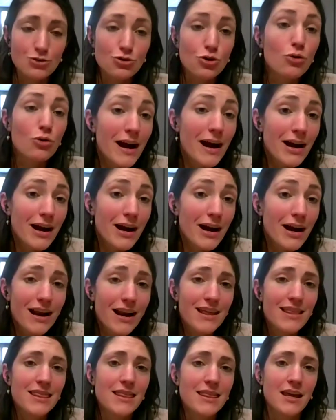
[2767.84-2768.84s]
require
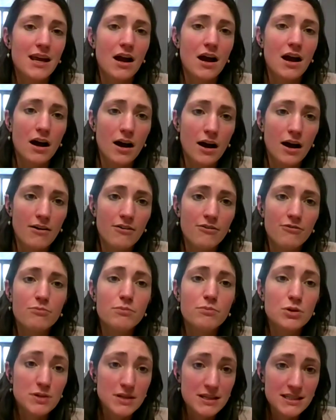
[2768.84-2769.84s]
anything of
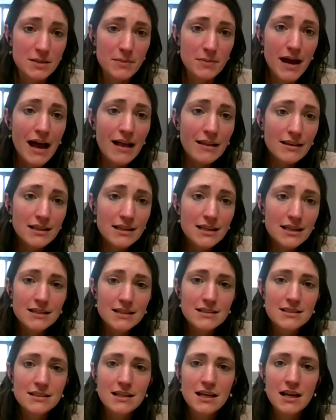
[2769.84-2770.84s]

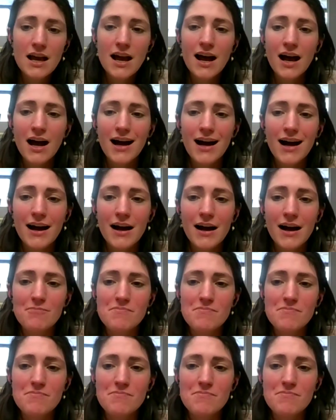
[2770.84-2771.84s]
municipalities.
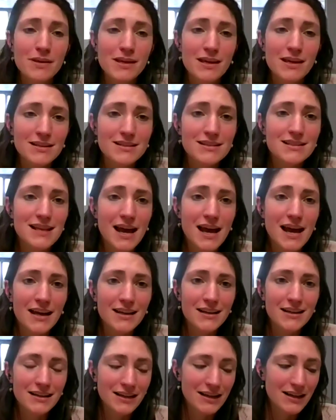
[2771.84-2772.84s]
That being
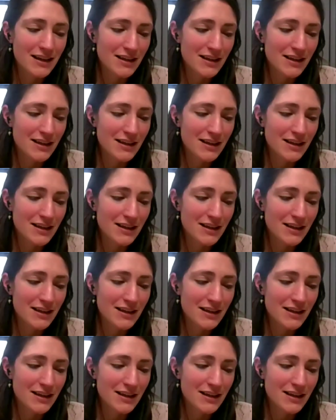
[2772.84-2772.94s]
said,